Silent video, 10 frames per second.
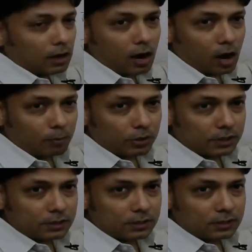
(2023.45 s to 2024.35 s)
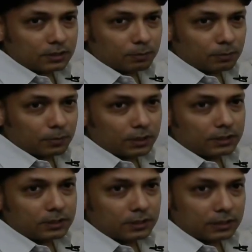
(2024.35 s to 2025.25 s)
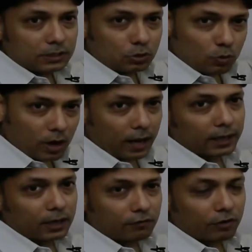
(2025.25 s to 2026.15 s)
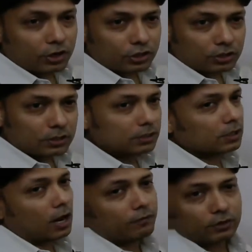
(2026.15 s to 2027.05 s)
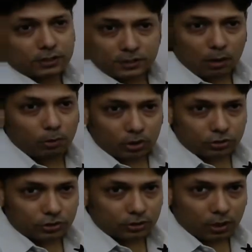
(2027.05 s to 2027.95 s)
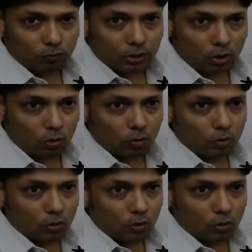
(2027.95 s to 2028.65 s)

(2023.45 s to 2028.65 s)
harmonics, means these two are eigenfunctions, these are having the same energy that we know.